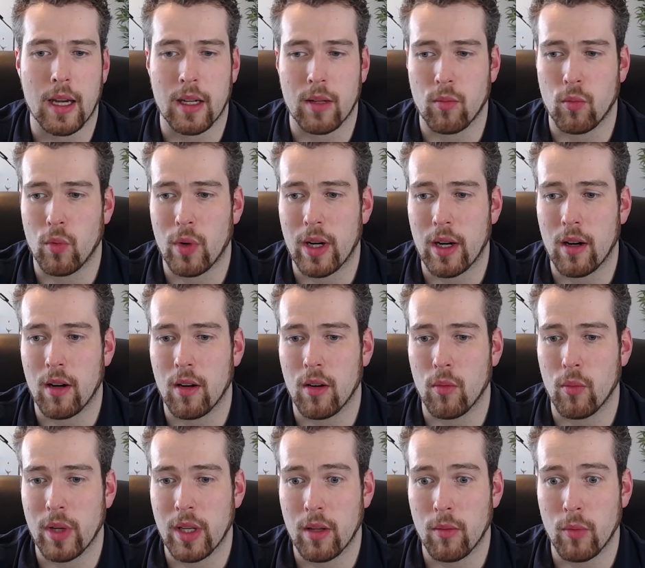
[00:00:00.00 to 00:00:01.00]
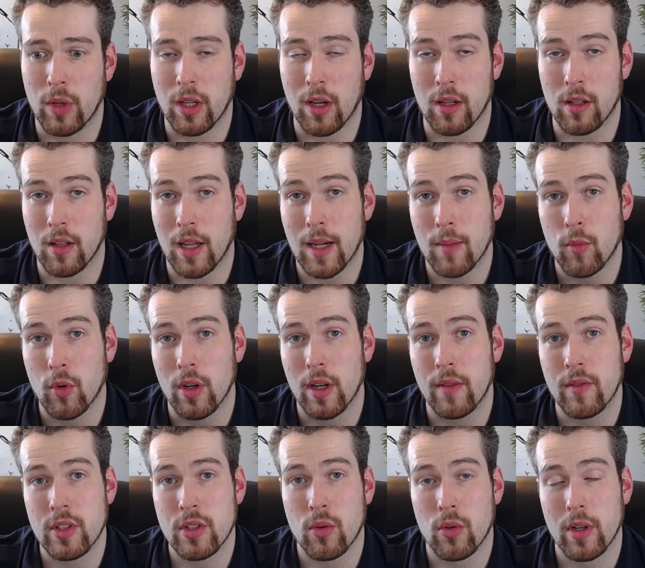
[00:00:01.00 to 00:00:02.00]
where we got a lot more
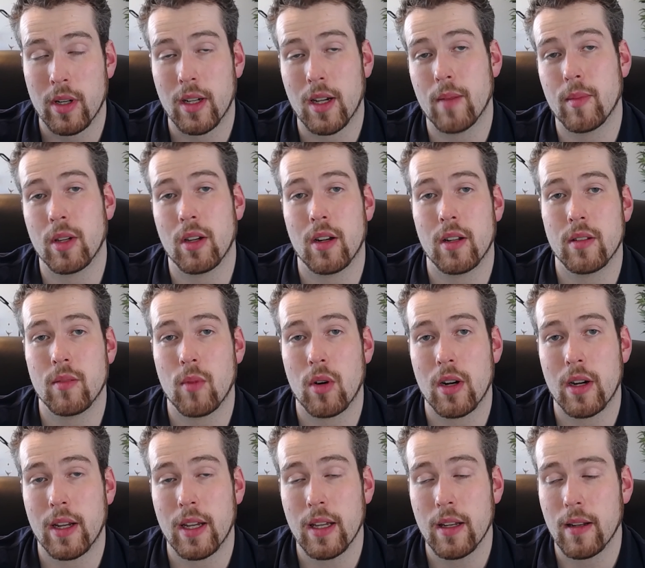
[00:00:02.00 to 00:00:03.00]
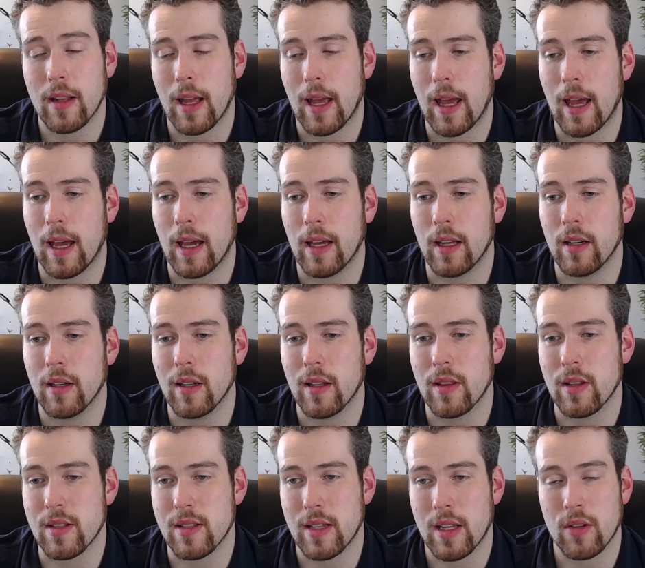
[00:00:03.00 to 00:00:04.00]
inventory coming on the market and
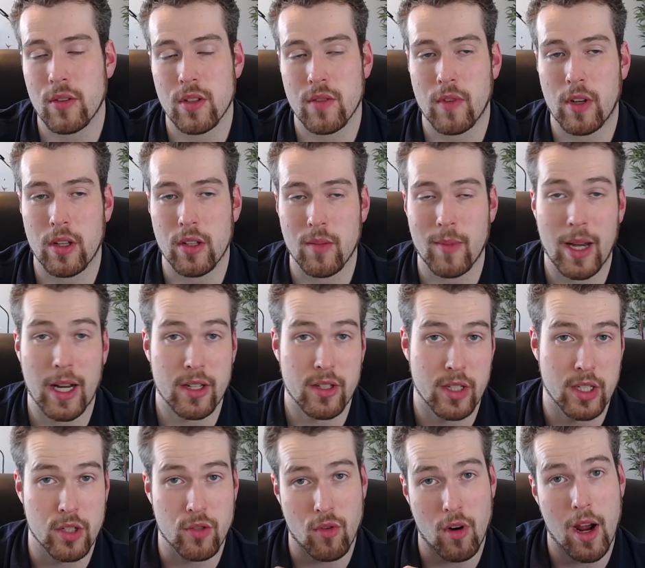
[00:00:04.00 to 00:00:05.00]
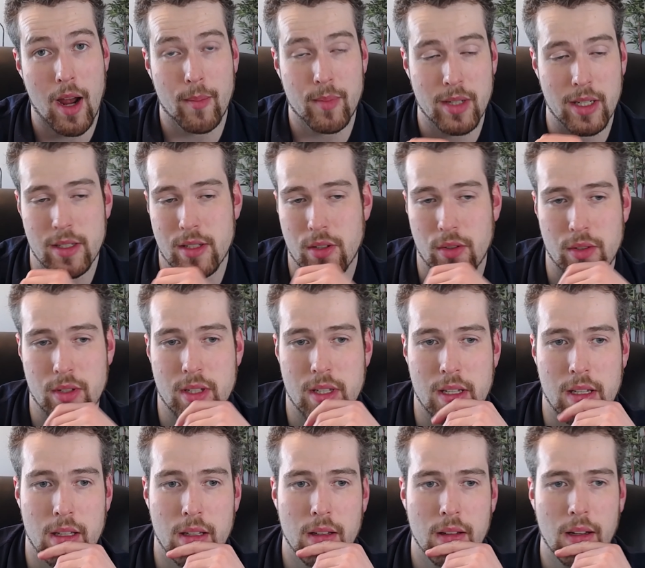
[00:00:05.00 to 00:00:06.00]
the sales volume actually dropped, as you'll
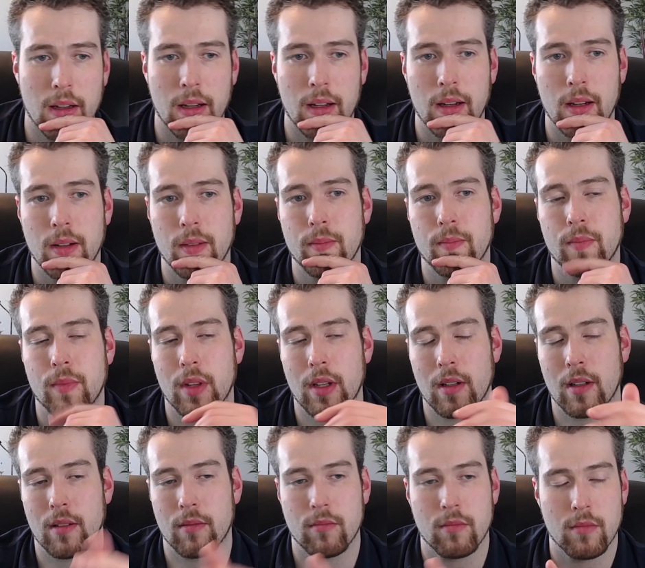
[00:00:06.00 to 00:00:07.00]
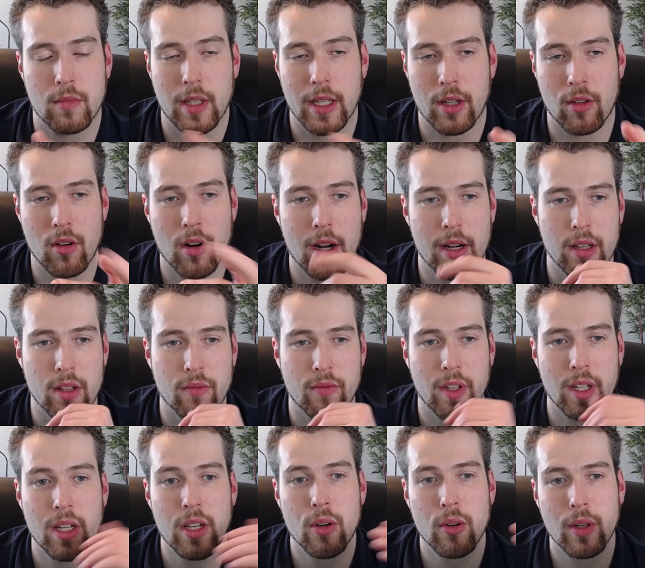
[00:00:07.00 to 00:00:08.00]
see later on in the
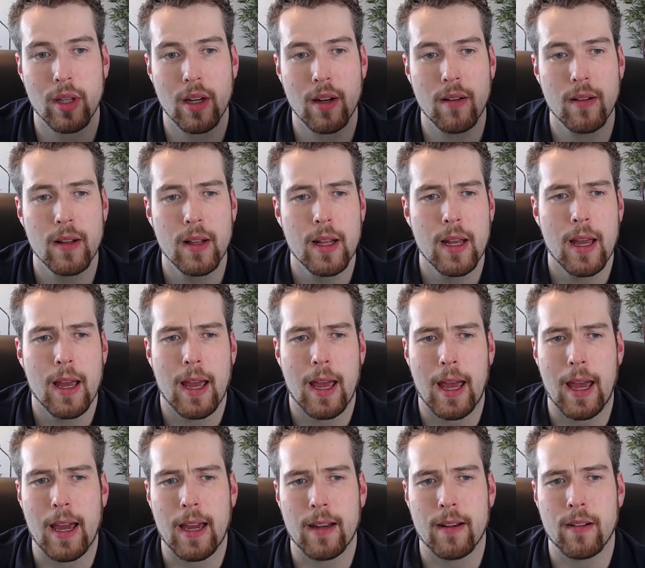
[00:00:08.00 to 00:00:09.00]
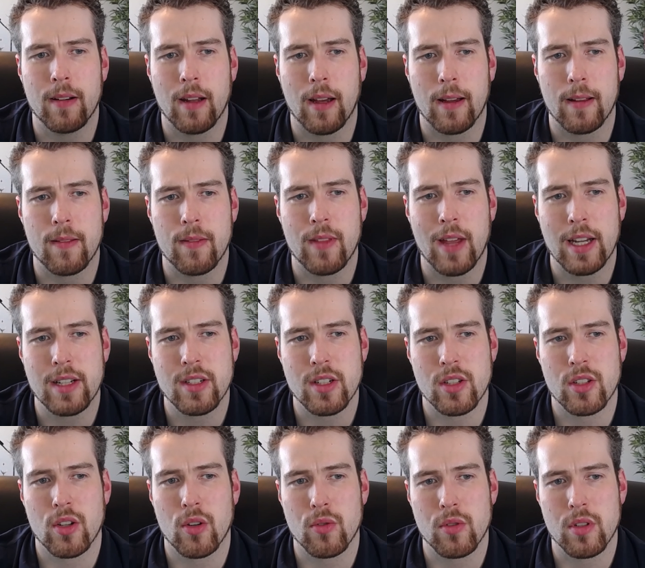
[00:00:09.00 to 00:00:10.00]
video here. And that
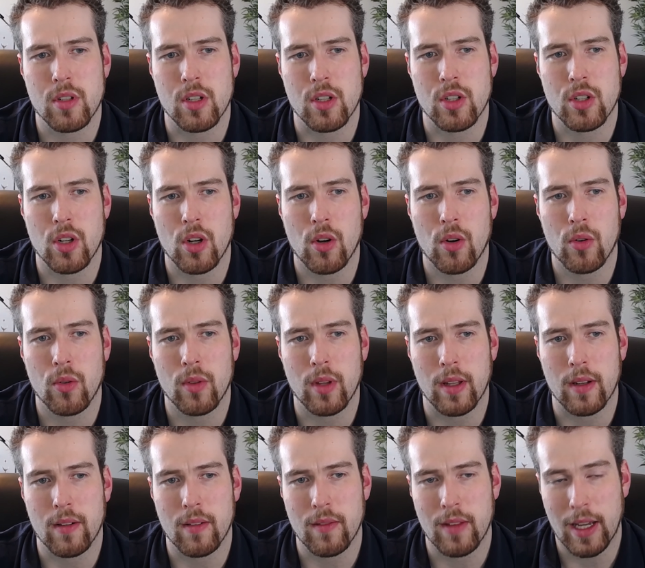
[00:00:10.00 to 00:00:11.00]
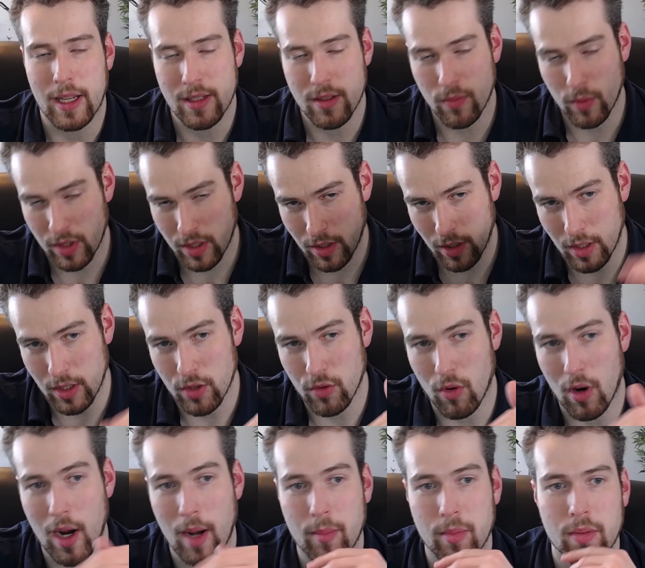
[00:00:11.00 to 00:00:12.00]
just goes to show that that's what's going to
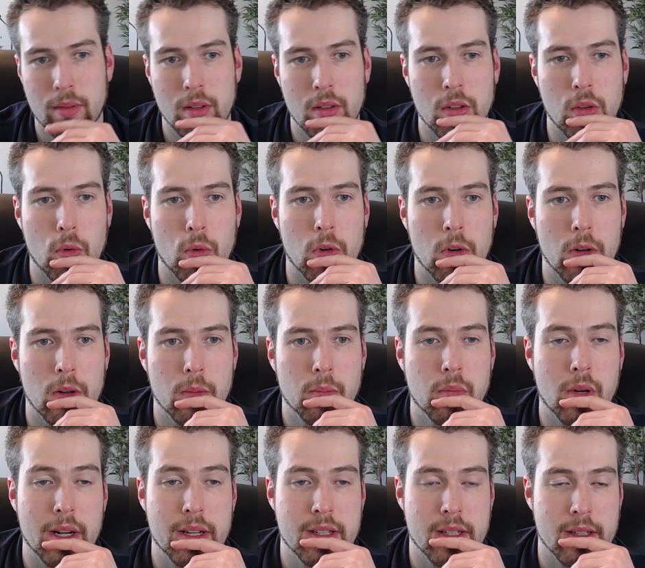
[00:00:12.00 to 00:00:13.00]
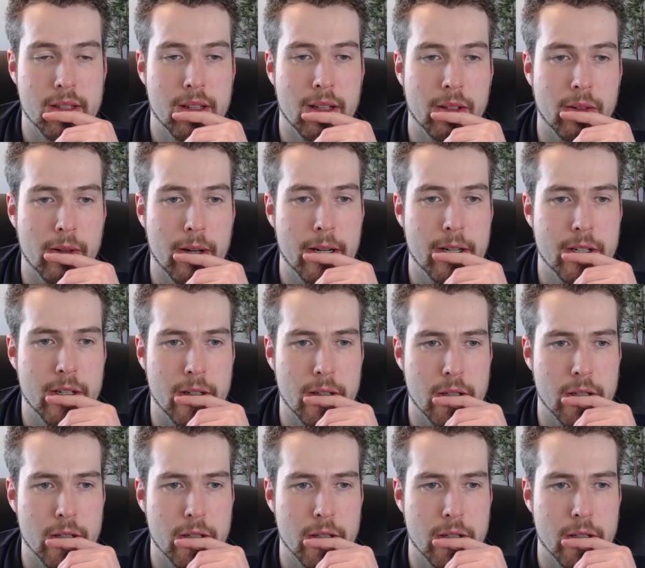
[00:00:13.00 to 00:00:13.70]
drop your price acceleration.